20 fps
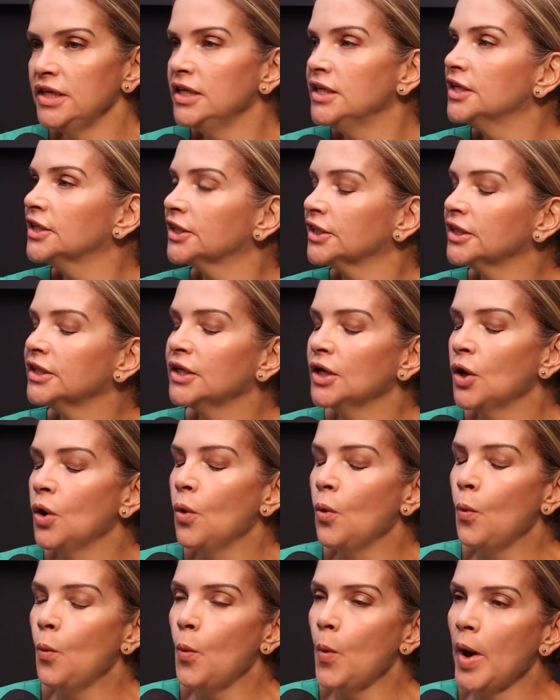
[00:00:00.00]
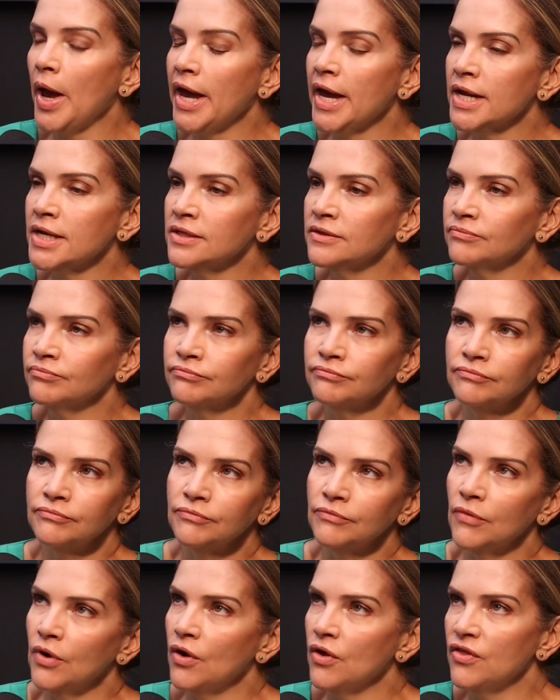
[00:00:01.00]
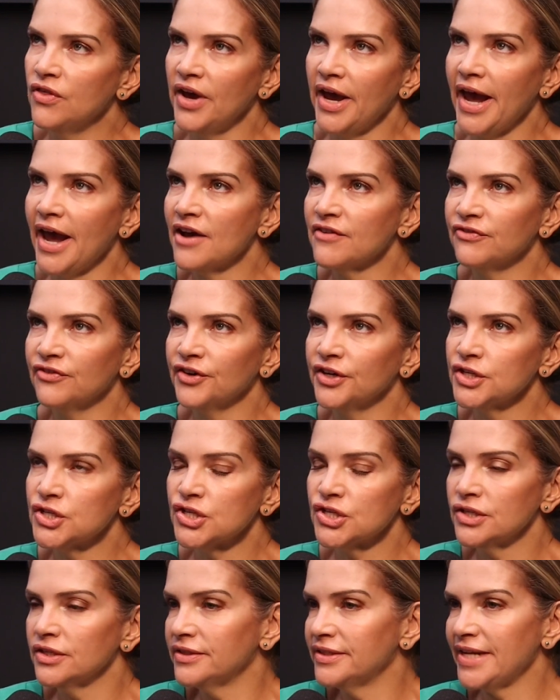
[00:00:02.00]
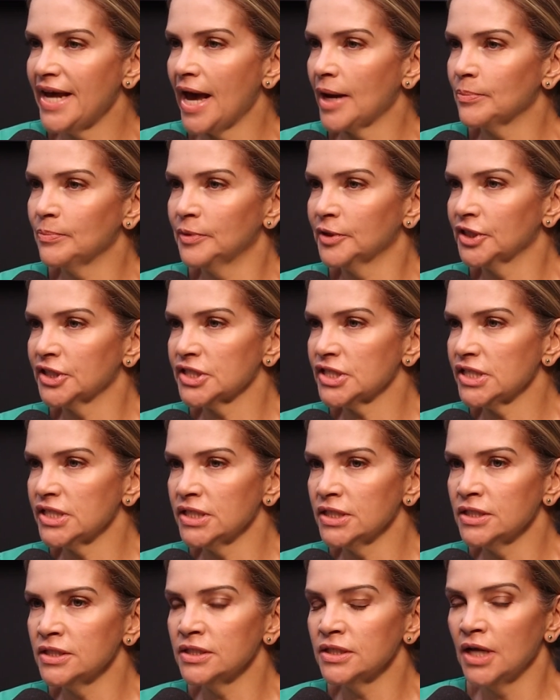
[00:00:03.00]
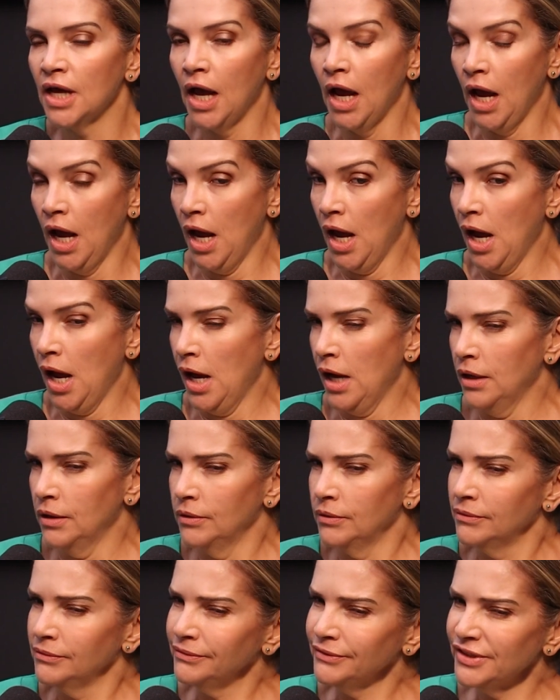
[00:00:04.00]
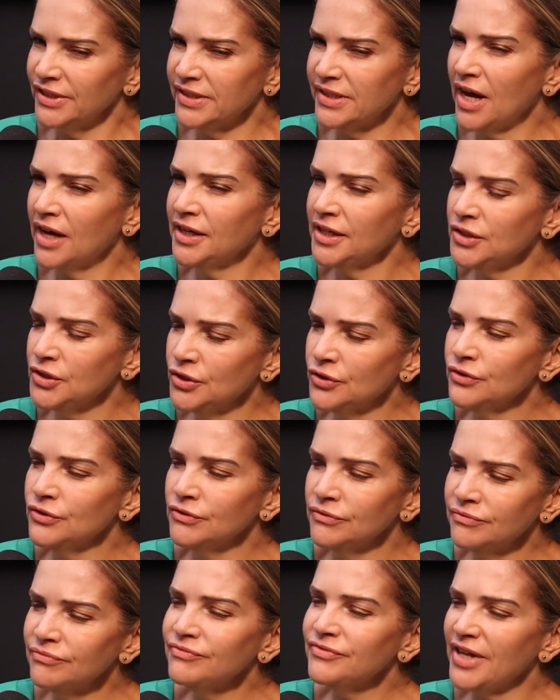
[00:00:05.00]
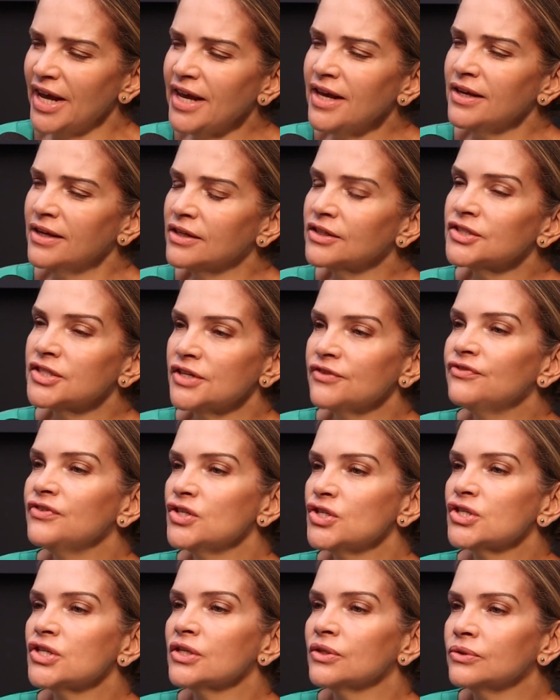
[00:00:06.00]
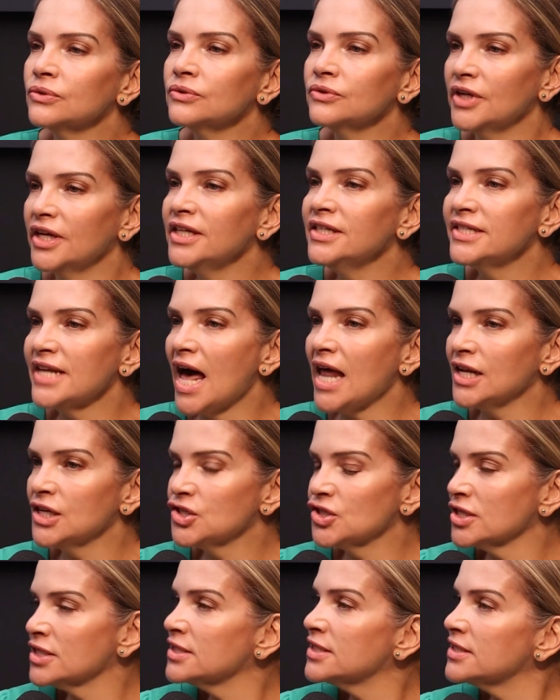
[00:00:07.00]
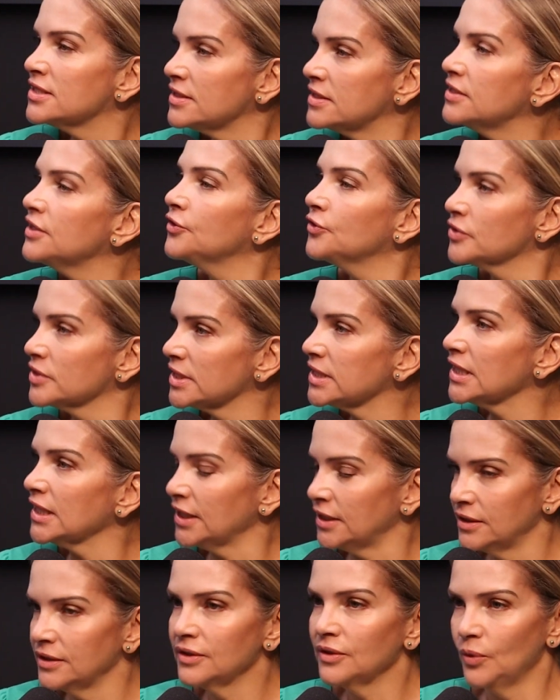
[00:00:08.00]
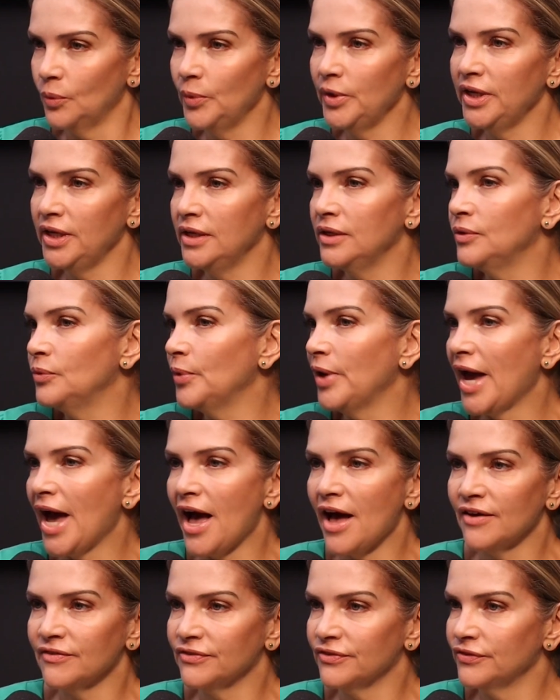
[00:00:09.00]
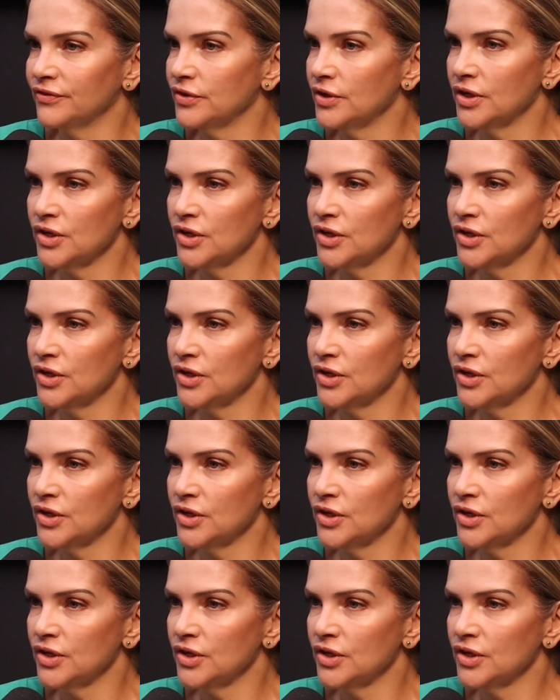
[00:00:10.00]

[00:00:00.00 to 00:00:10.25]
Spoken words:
year when the average tech person started to take artificial intelligence seriously. We have